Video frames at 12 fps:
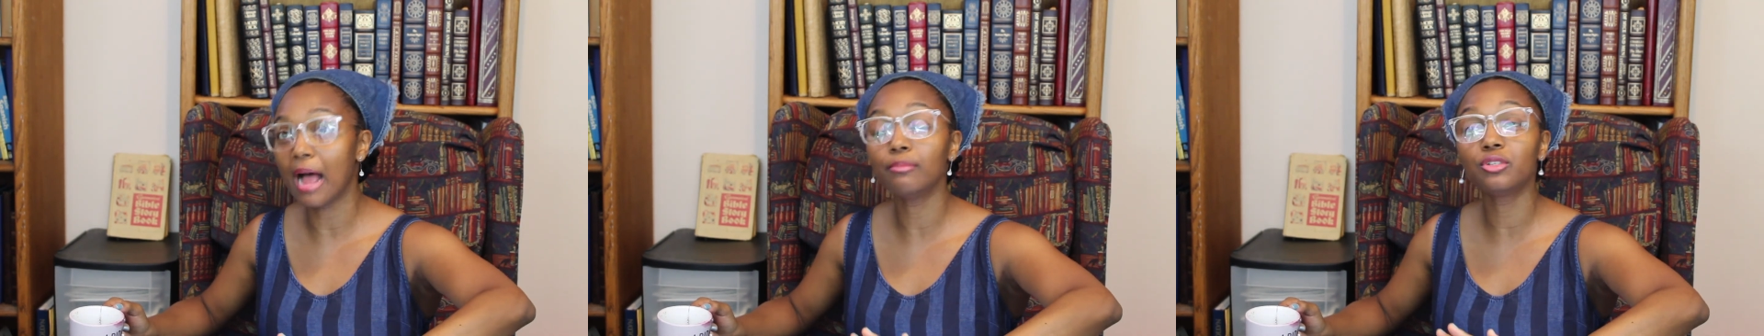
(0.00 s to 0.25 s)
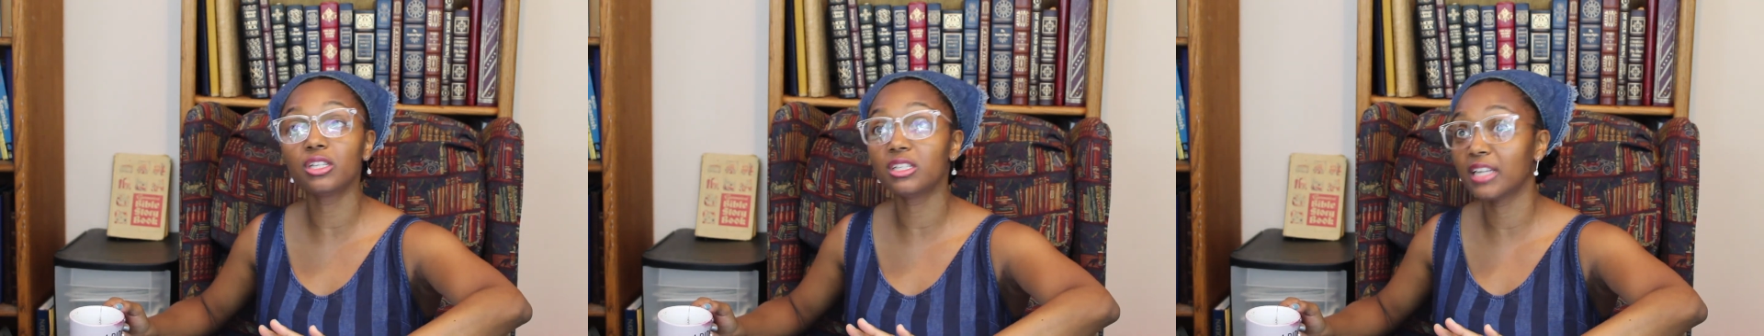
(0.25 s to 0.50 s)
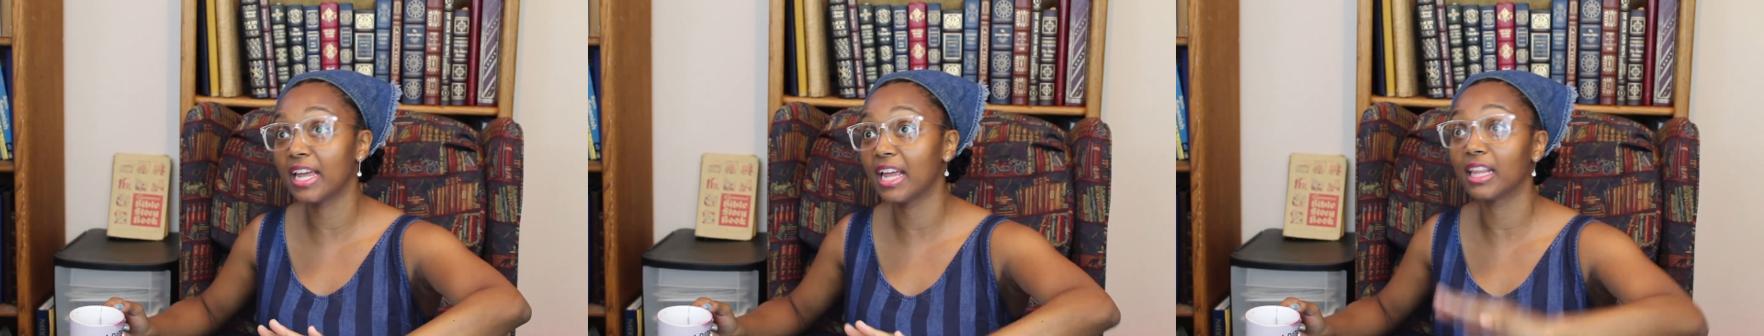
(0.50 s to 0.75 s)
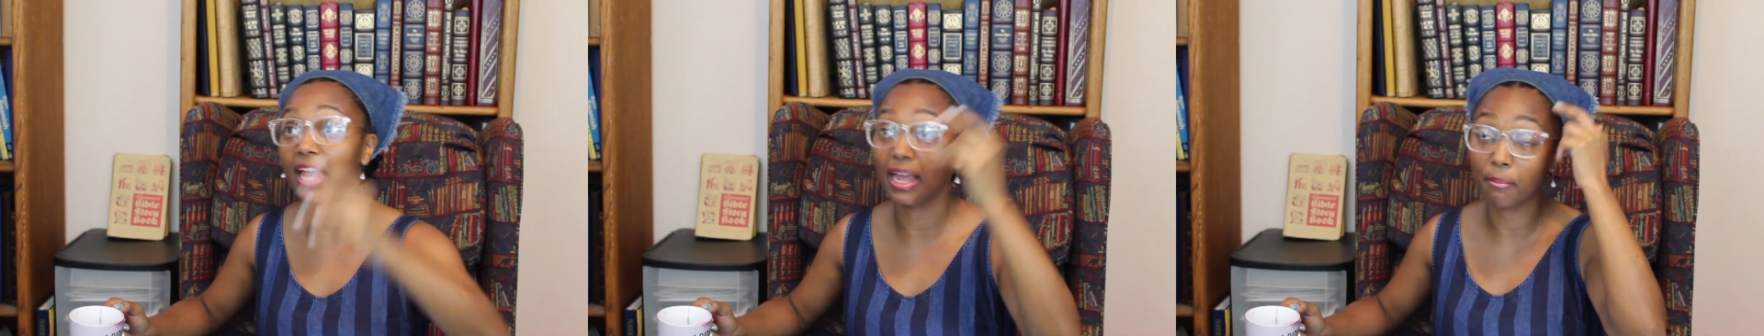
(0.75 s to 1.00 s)
I'm just
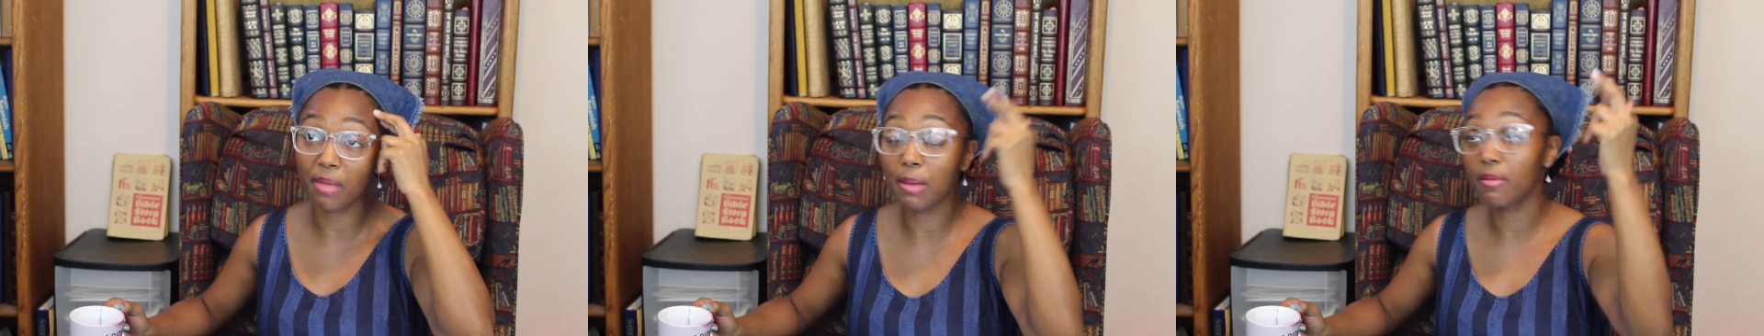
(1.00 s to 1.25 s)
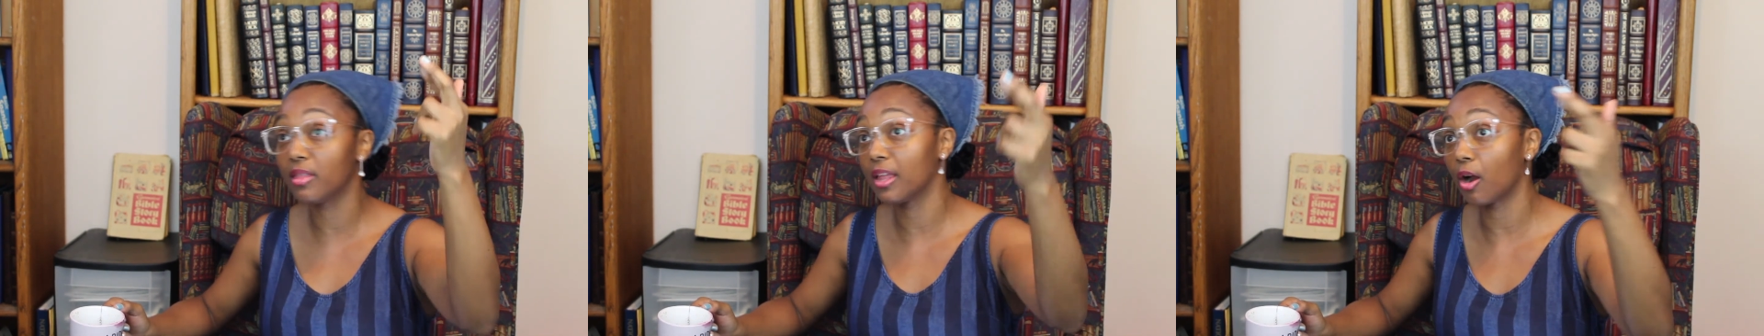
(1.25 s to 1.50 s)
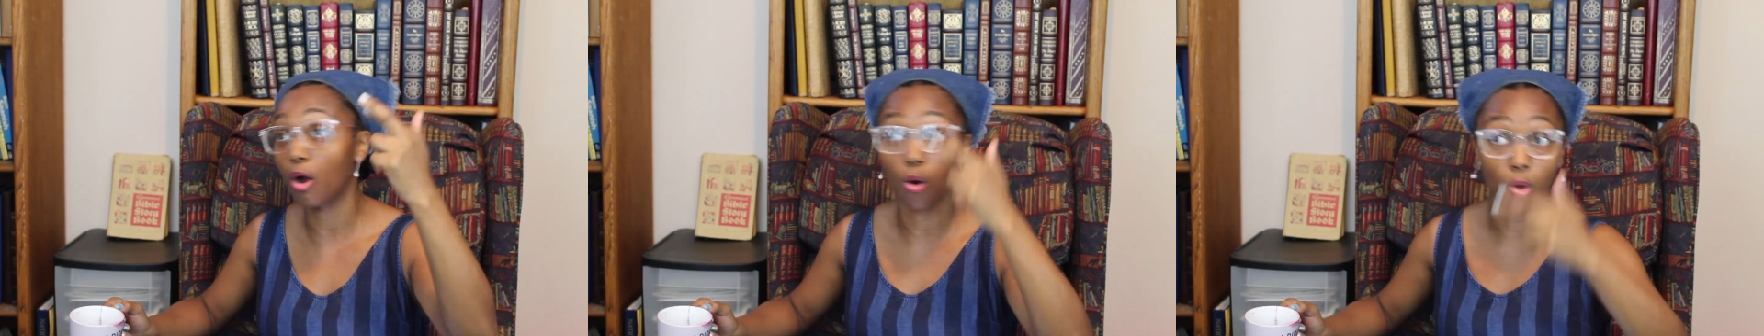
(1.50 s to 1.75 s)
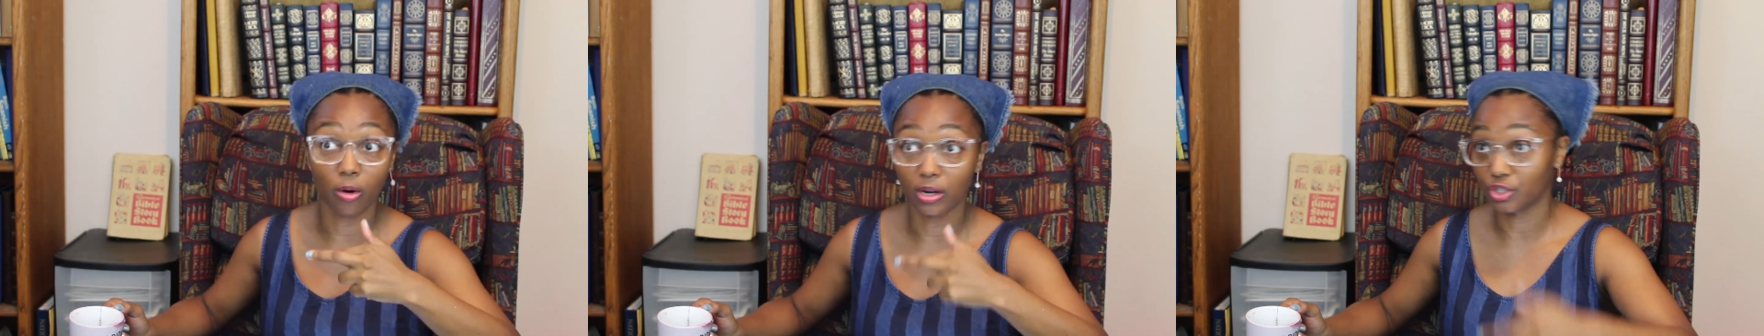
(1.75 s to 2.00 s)
saying, like, maybe there are
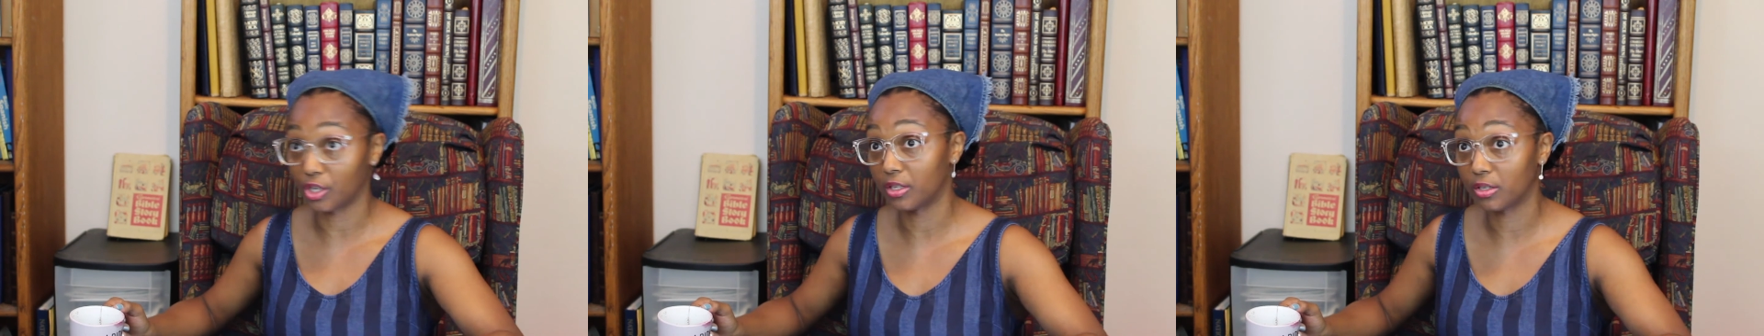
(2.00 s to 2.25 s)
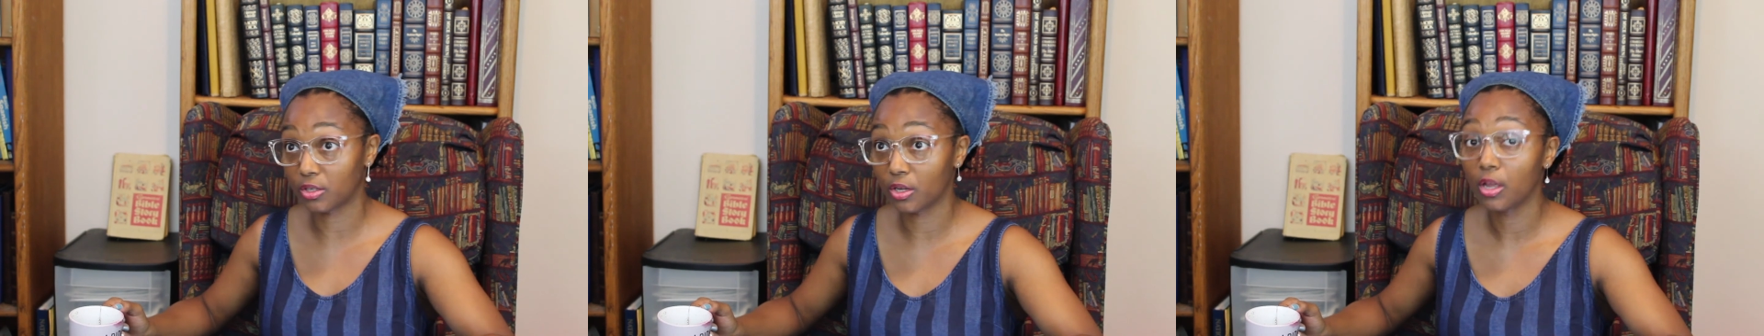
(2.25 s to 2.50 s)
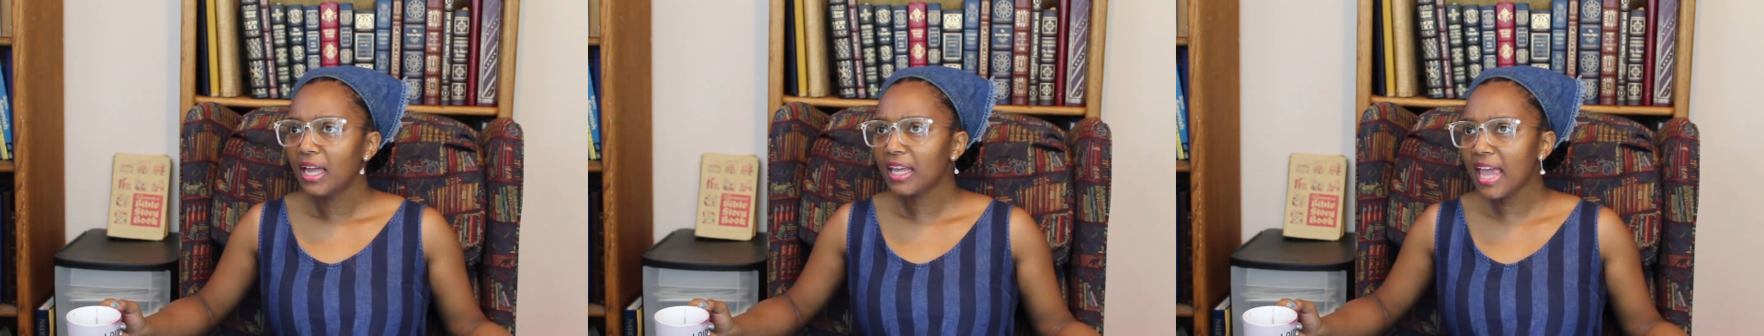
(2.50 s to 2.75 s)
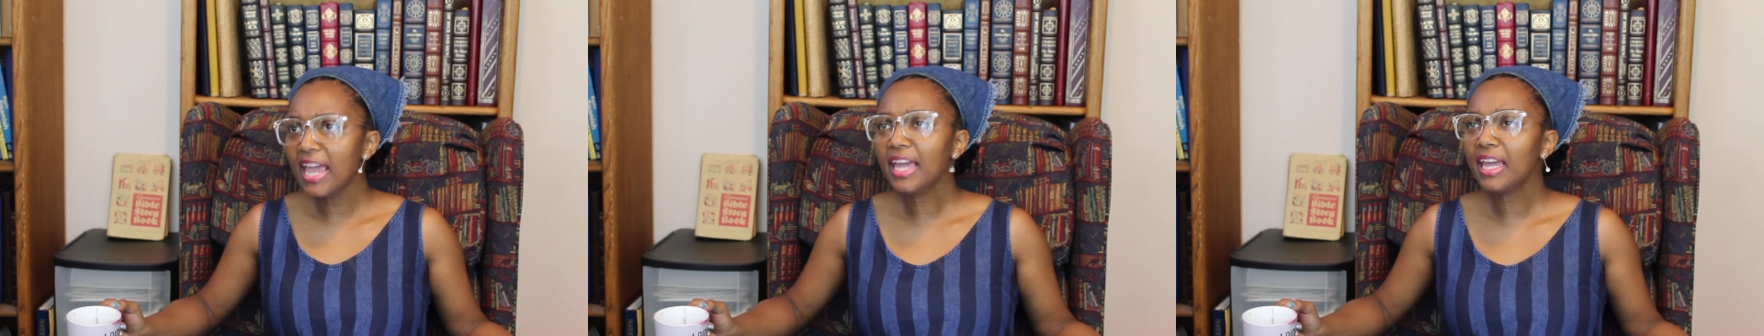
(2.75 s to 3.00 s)
origins.
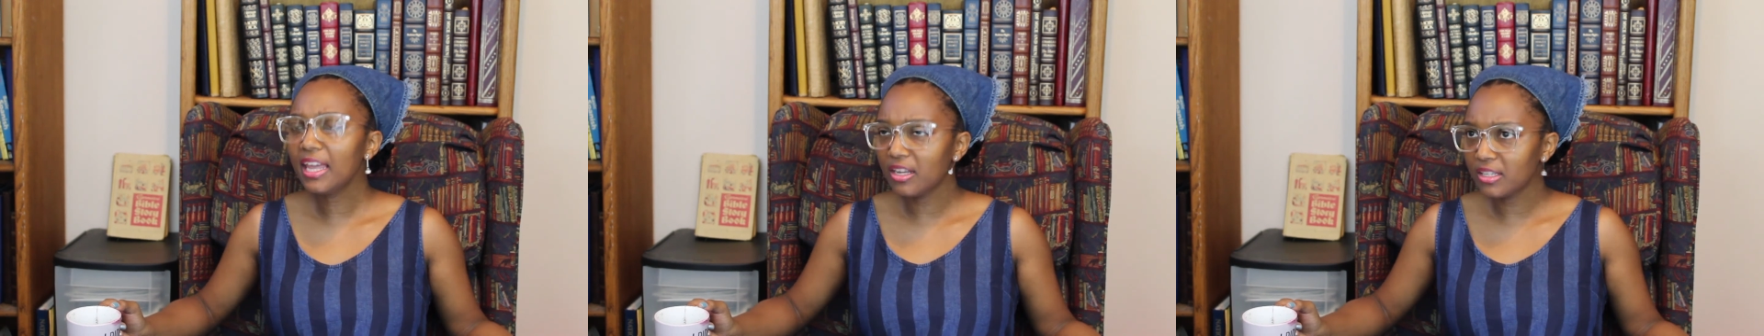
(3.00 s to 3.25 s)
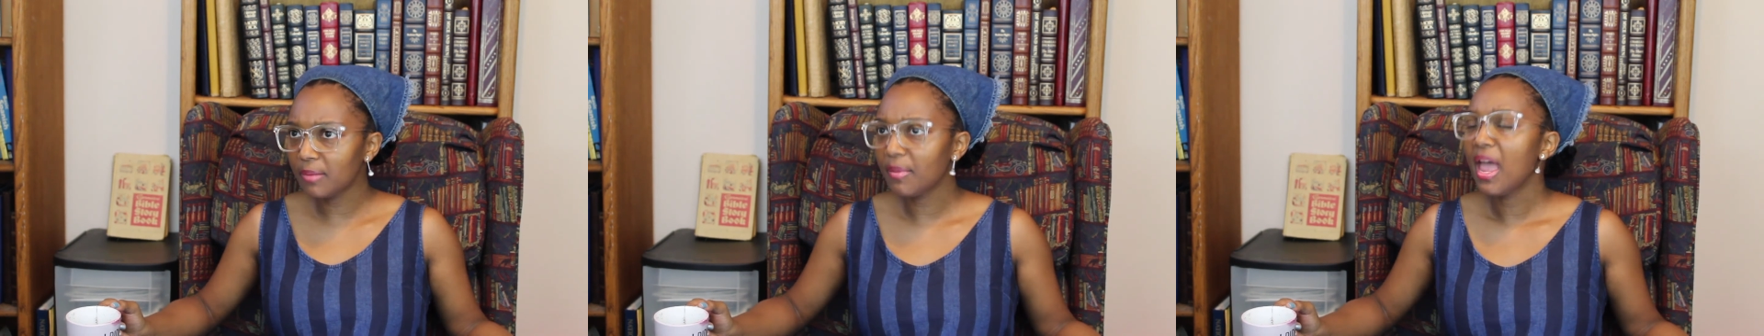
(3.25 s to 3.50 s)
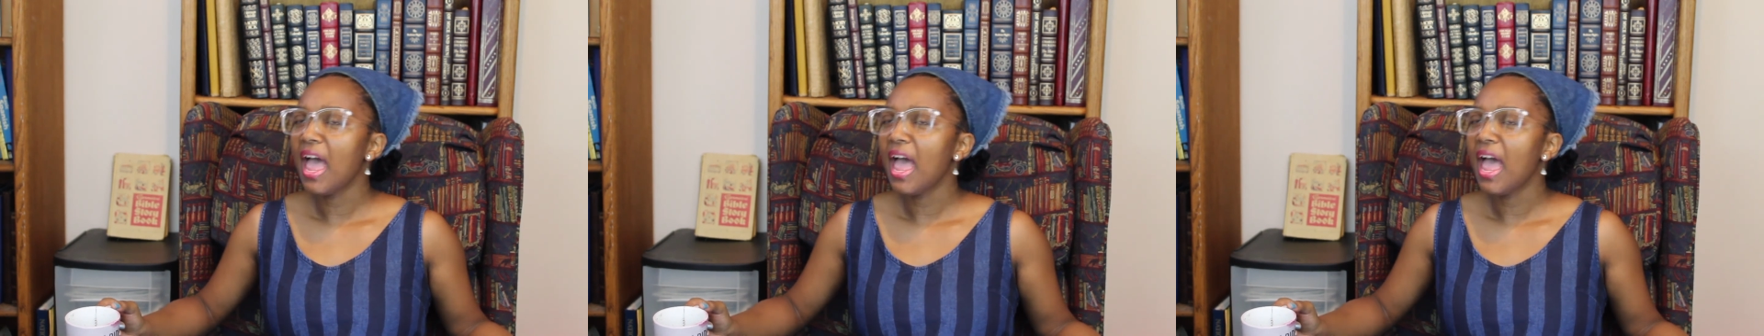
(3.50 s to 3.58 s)
Cain kills him,